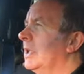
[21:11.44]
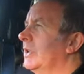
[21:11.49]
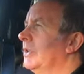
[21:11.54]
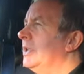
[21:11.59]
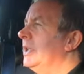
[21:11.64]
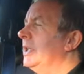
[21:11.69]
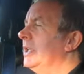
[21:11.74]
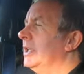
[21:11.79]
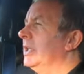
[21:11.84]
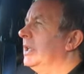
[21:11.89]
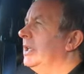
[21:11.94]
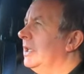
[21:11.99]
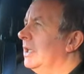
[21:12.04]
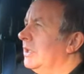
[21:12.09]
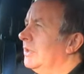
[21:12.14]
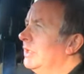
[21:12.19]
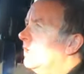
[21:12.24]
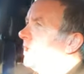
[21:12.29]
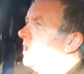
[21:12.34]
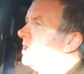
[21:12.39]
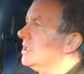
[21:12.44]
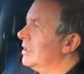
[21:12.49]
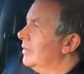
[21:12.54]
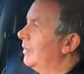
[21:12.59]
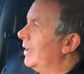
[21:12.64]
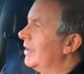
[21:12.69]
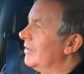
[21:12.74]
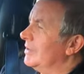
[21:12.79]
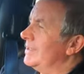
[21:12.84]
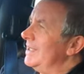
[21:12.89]
think that's
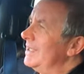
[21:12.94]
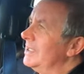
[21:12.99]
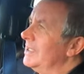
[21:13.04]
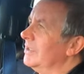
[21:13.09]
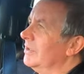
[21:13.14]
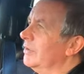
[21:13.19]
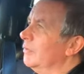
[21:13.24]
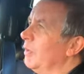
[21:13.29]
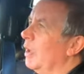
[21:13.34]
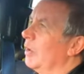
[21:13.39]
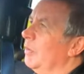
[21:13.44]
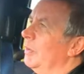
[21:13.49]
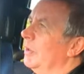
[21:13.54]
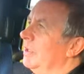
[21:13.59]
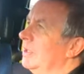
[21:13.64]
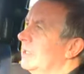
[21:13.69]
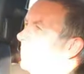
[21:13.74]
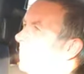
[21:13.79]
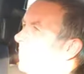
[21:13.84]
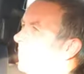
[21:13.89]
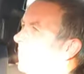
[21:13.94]
about it at the moment.